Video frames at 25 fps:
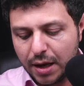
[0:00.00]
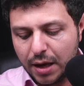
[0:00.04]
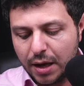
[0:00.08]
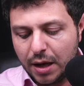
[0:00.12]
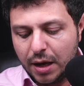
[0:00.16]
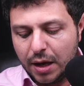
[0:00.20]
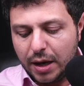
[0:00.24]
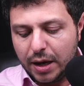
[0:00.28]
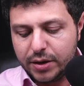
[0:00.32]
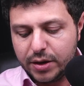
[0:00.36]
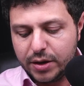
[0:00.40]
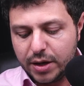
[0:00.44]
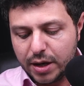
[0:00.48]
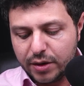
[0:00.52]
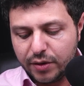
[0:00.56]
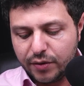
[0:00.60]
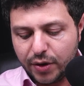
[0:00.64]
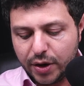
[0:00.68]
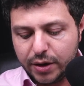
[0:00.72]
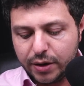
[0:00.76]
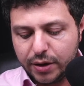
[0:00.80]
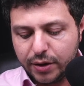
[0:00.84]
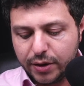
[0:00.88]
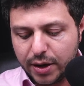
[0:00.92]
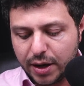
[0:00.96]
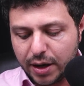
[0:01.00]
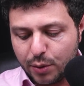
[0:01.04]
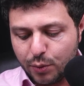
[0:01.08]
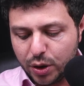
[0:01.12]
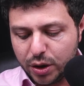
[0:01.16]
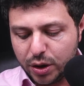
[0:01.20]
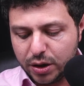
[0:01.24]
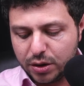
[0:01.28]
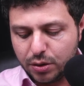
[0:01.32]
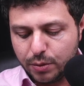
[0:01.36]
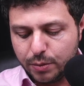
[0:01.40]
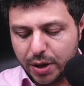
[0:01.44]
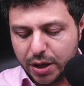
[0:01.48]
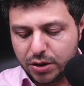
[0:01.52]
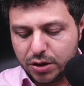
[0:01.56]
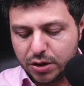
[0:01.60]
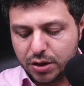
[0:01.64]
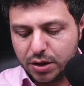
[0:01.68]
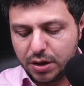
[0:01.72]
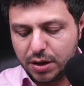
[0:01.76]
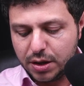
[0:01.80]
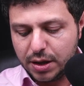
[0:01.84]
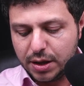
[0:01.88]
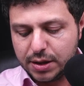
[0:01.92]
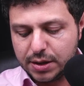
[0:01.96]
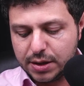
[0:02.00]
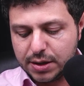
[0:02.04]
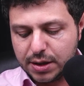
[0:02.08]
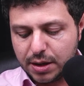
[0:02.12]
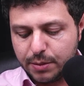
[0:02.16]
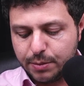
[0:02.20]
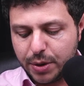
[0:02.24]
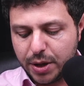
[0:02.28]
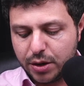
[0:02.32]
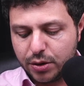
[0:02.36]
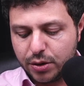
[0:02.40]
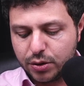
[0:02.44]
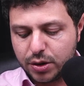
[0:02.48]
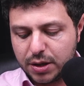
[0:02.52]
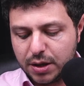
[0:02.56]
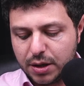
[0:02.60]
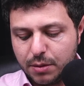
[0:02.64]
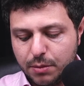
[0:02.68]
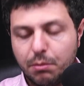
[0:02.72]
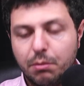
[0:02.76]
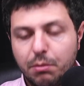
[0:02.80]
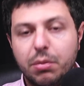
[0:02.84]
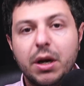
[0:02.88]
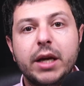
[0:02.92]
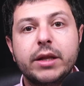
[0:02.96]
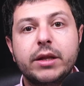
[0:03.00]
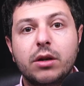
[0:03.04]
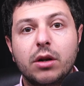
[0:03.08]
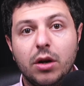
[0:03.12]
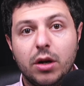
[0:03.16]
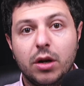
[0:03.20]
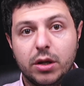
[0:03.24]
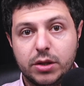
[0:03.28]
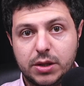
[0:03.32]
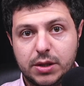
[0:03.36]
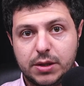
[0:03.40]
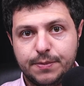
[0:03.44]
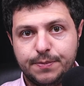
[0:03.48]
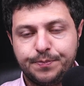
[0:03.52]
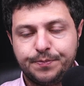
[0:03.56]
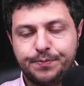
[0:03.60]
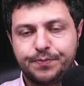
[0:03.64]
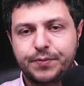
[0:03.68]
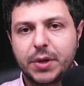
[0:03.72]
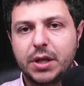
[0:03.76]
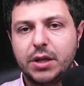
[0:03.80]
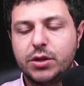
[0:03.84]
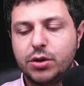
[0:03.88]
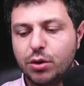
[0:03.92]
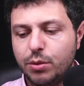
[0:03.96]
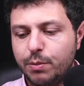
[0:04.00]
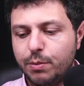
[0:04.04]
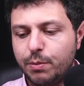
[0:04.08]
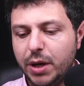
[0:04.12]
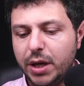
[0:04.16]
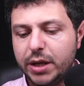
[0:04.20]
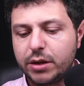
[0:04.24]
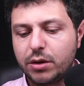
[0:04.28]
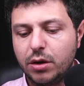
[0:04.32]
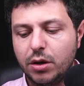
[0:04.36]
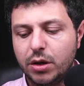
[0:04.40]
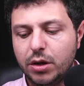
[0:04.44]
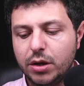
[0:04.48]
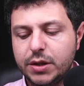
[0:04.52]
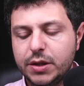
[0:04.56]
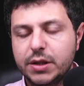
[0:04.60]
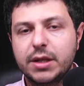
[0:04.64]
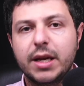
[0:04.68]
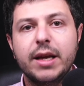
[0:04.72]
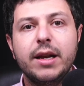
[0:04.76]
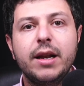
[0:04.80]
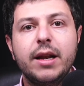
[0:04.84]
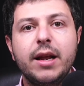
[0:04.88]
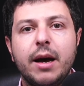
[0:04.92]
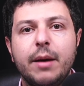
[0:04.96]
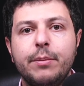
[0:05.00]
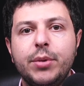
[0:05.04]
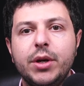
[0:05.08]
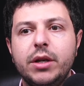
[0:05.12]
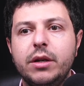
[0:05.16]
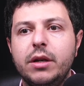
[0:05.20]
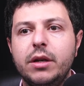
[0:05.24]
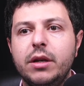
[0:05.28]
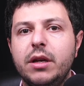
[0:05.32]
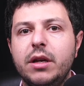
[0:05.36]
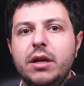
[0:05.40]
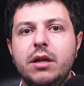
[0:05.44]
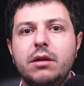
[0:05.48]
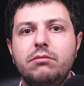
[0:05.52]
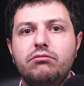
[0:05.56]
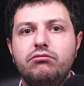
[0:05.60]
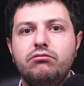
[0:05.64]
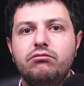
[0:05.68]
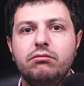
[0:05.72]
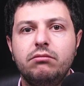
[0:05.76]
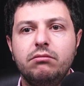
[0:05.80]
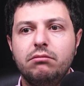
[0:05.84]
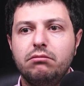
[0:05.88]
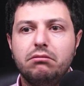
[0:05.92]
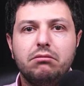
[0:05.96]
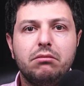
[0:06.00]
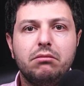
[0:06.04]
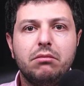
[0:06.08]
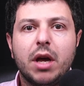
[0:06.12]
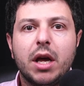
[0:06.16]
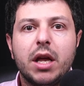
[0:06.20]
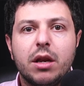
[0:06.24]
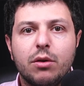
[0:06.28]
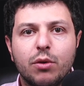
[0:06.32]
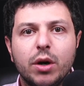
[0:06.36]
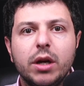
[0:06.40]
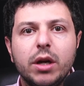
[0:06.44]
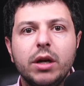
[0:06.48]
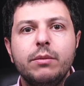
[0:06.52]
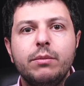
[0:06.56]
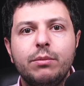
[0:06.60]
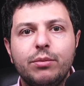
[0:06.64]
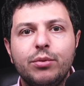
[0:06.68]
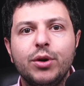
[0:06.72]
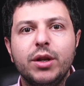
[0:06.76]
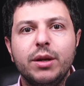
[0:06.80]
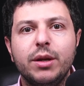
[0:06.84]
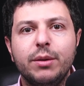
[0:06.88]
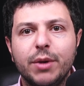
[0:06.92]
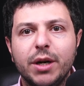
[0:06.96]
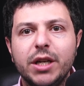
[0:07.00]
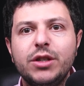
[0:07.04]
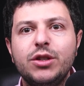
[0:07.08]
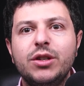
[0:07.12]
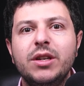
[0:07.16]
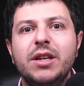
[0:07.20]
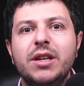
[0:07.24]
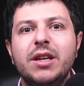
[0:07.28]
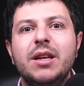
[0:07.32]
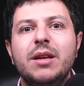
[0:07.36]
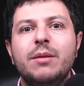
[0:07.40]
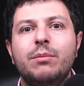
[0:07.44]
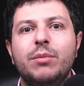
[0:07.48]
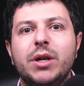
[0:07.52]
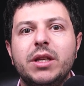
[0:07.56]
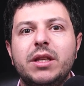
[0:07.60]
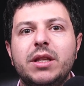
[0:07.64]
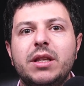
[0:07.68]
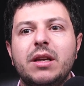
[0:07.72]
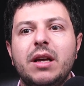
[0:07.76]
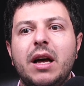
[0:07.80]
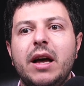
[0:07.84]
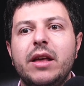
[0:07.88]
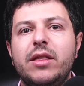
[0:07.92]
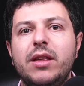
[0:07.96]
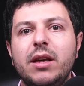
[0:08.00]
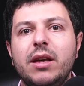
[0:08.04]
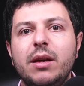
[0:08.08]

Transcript: And the other final thing I wanted to mention is about blood clots. So blood clots can happen in anyone pretty much but i think